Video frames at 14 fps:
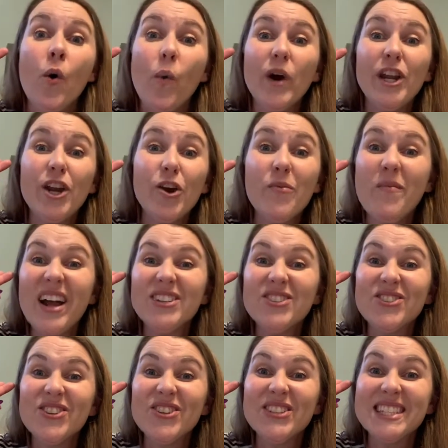What do your
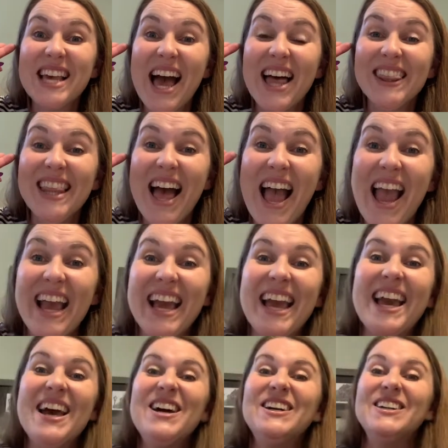monsters sound like?
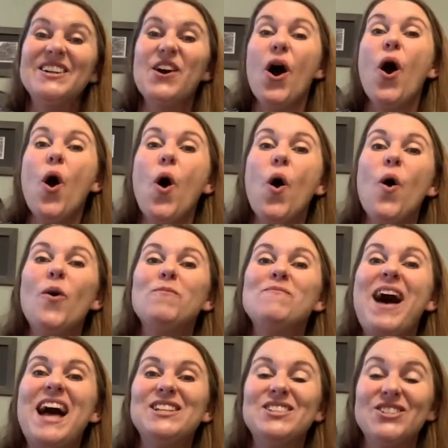Go,
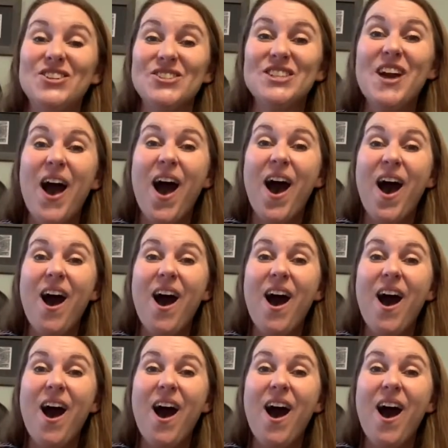monsters, go.